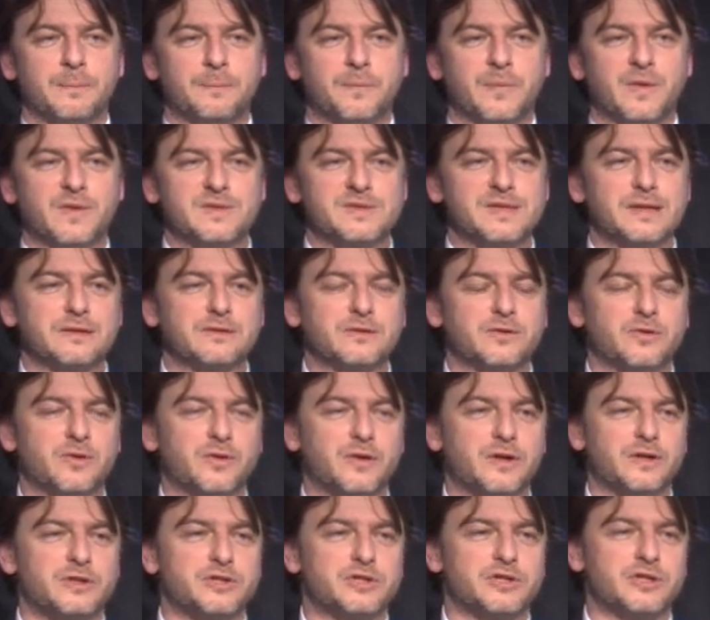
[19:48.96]
present
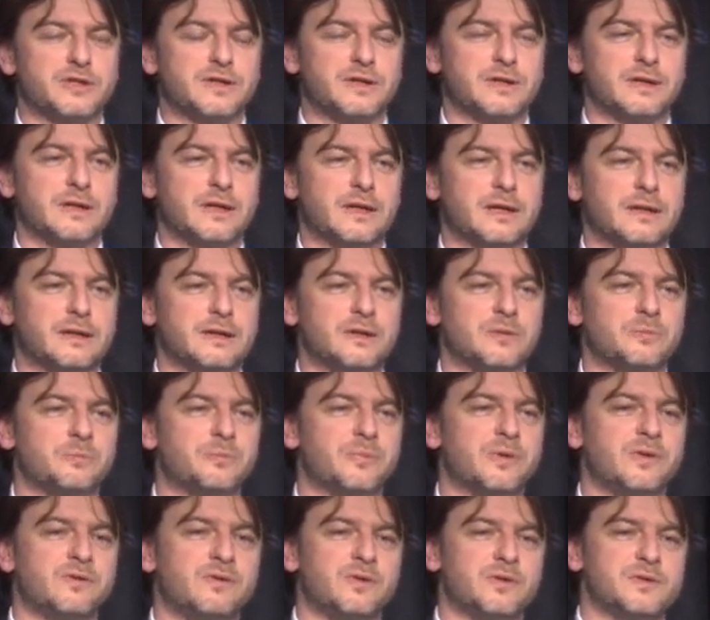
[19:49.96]
Croatia. The
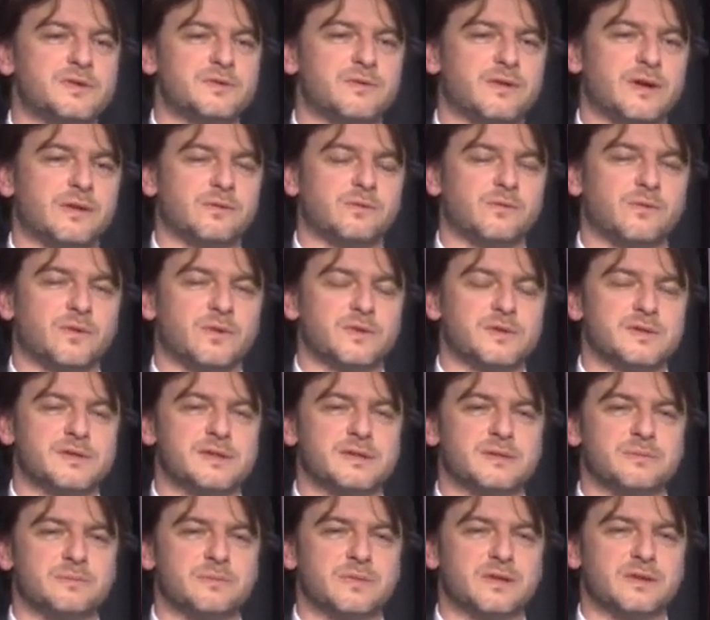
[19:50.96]
previous one was
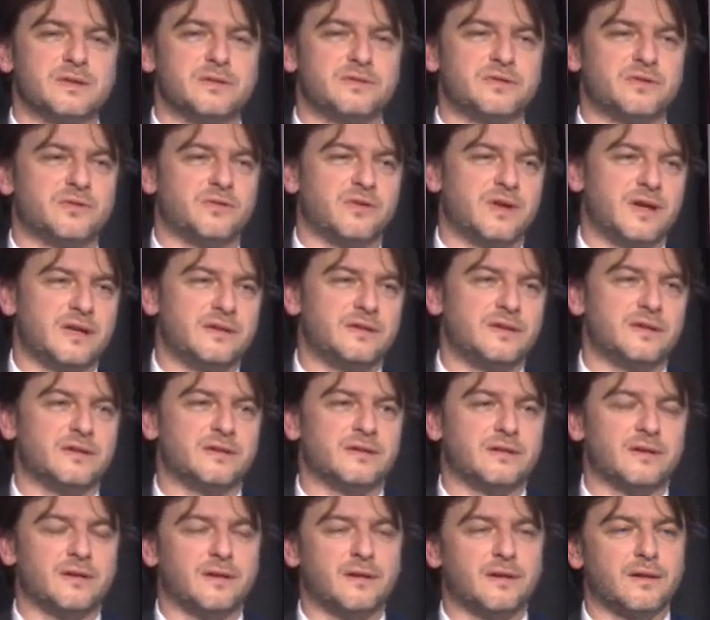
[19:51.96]
the
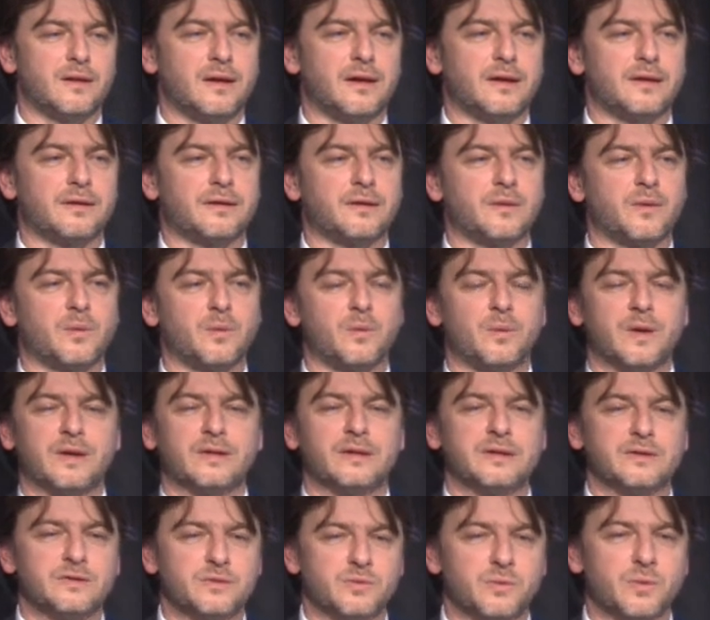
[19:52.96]
Mediterranean like one
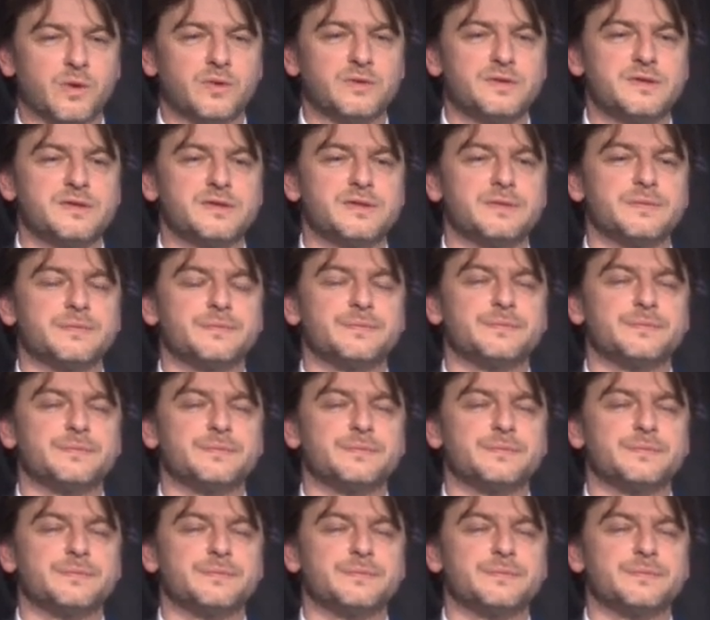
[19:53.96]
it was.